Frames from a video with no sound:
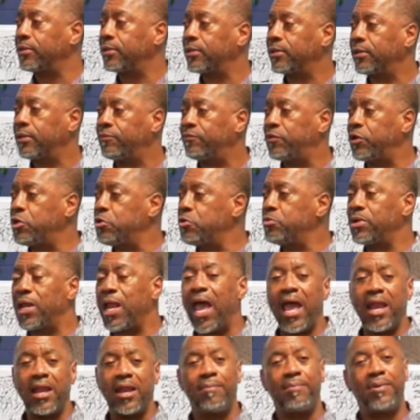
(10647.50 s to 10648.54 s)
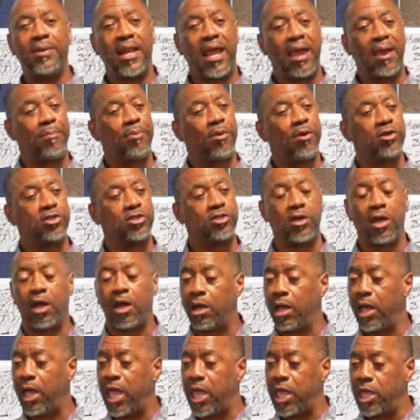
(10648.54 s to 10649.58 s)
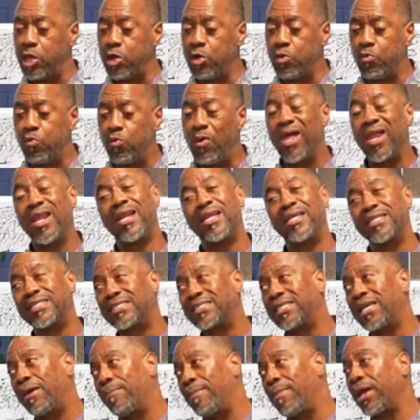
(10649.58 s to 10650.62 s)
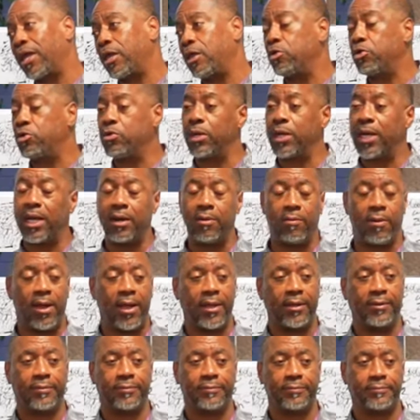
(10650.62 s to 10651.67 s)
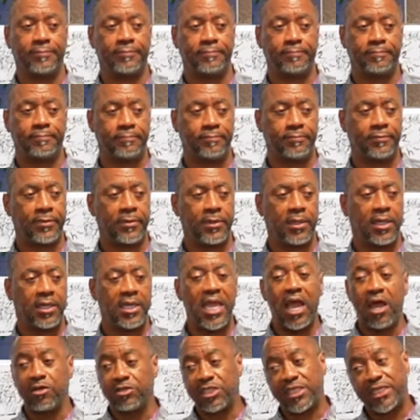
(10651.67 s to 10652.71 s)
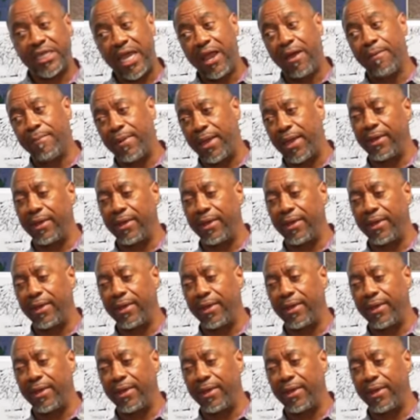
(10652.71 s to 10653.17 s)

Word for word: For you not to be that person, y'all, and you willing to set back and you do it anyway. Y'all scare me.